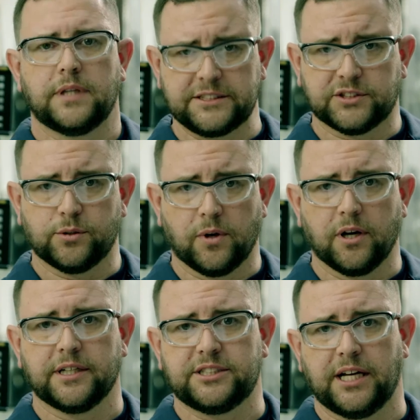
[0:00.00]
That's the
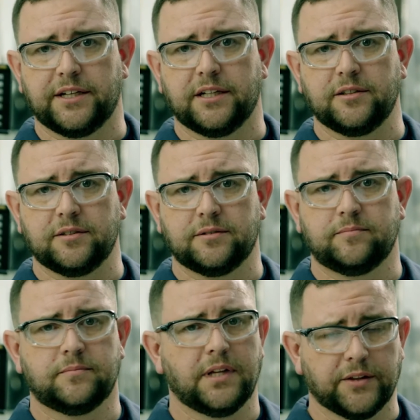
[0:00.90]
wrong agenda
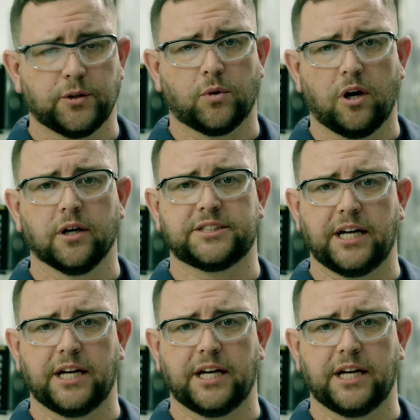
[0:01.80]
at the wrong